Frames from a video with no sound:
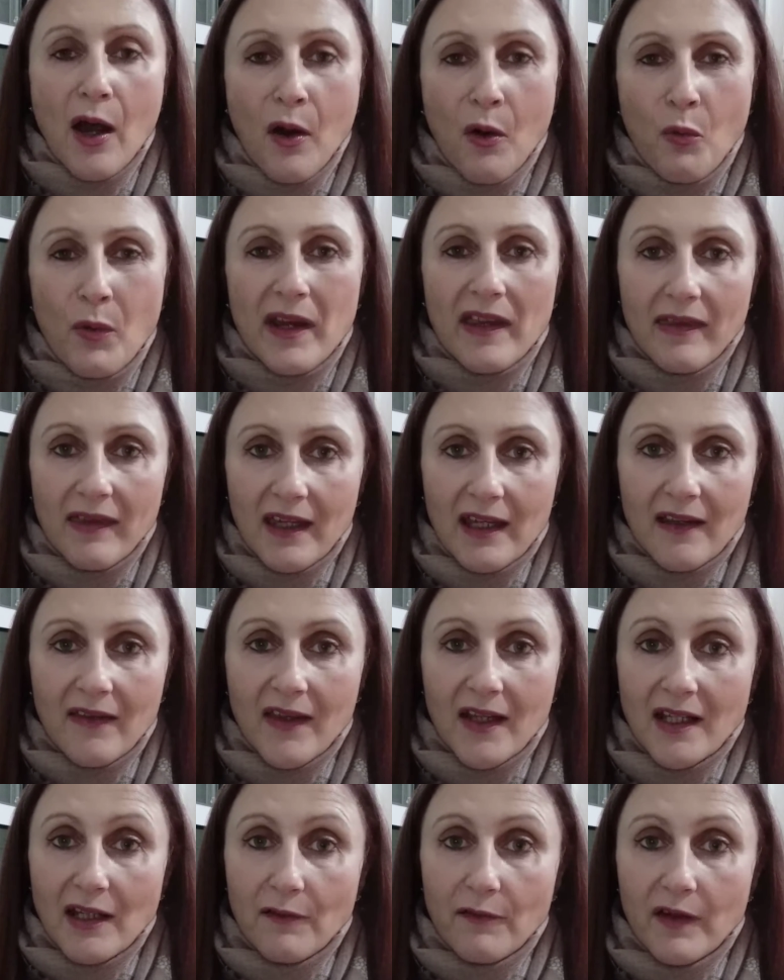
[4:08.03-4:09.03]
we think
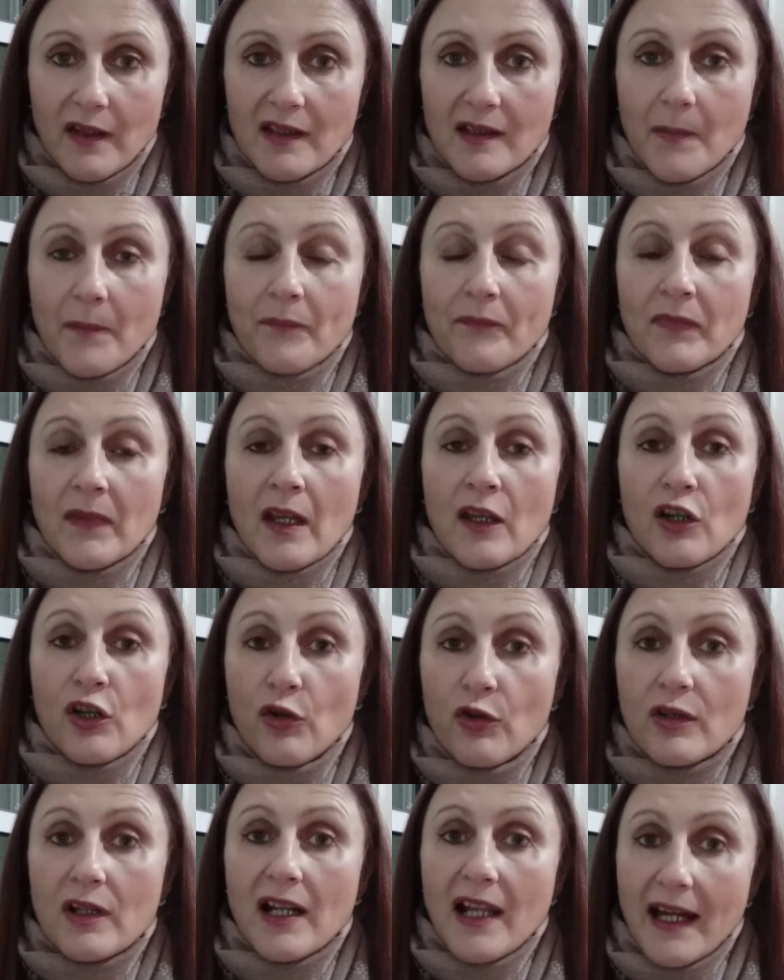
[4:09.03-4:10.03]
that if it
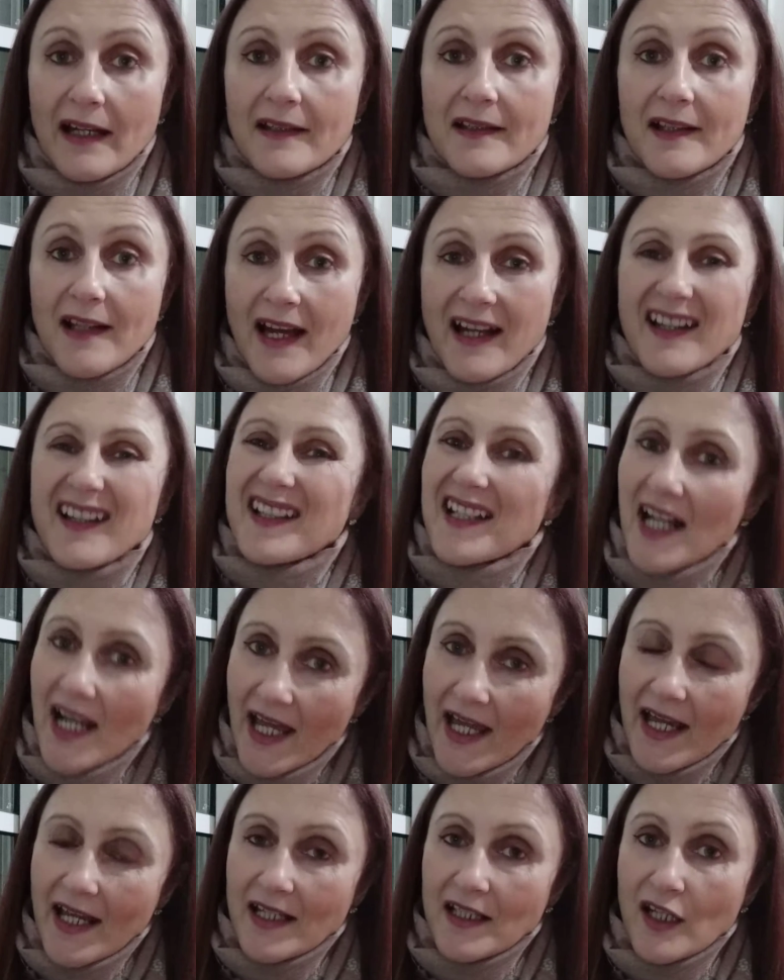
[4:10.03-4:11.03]
Ku Klux like a
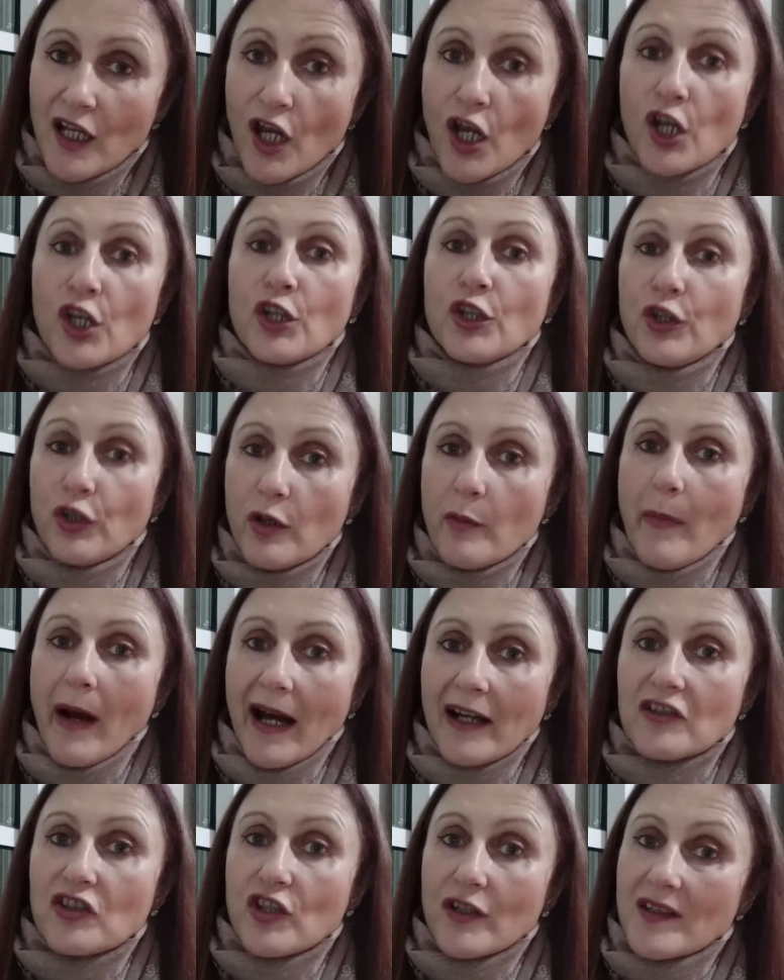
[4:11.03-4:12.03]
clan, you
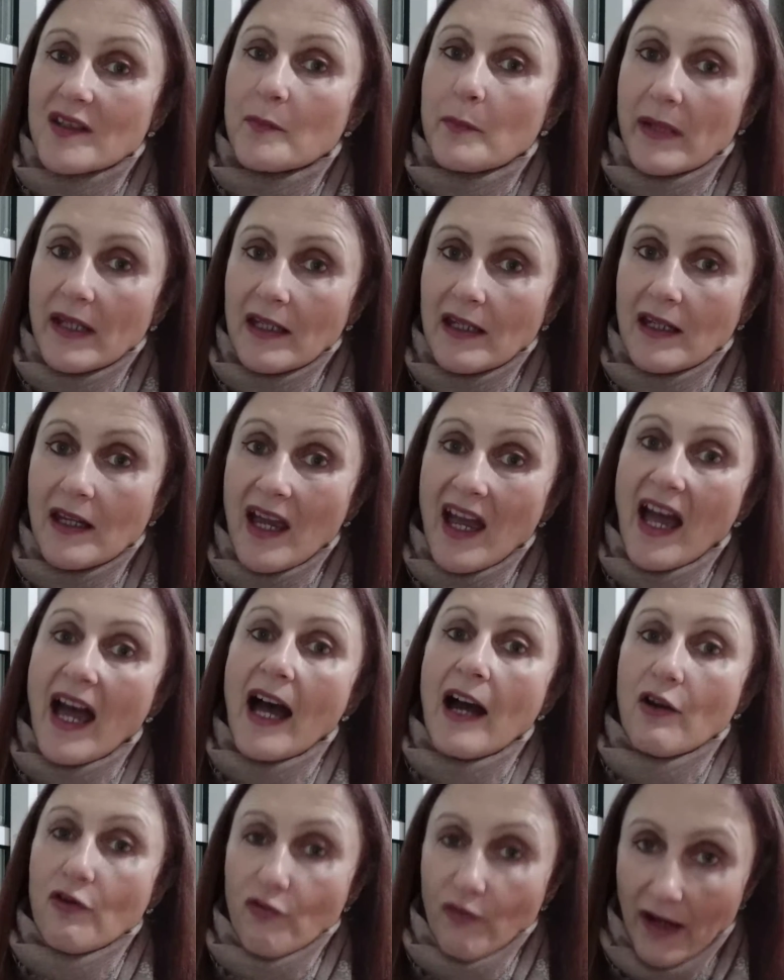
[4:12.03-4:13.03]
might just be
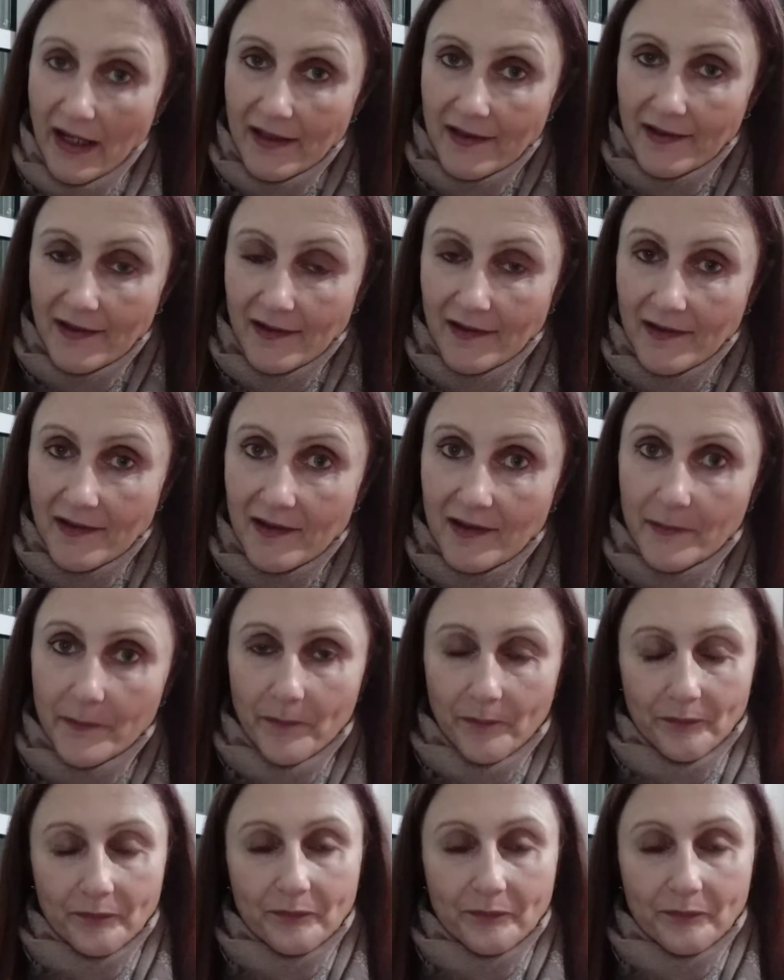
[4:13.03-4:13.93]
a racist.